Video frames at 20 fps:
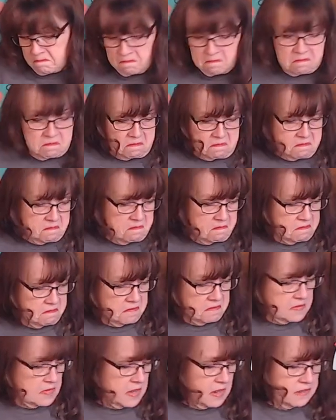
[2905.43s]
That's all right.
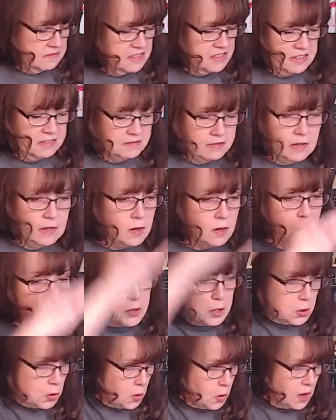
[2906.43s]
That was too long ago
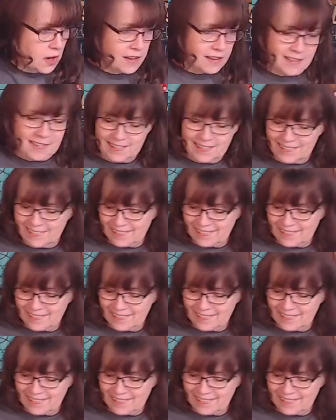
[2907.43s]
for my